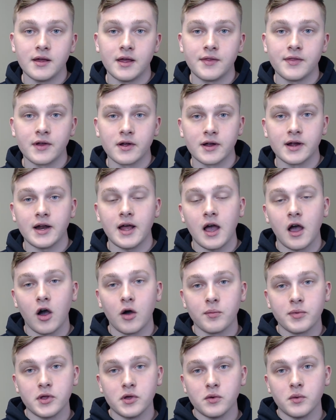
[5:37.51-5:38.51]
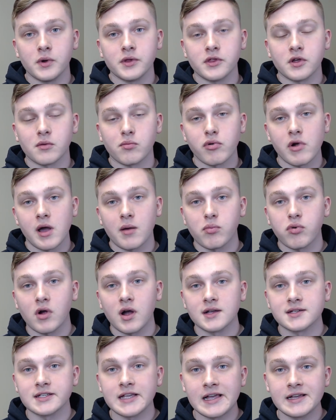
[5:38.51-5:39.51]
and they're going to help you with your prep
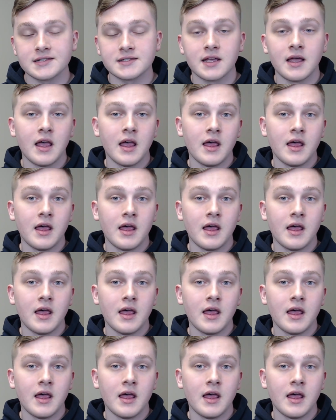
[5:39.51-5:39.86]
process.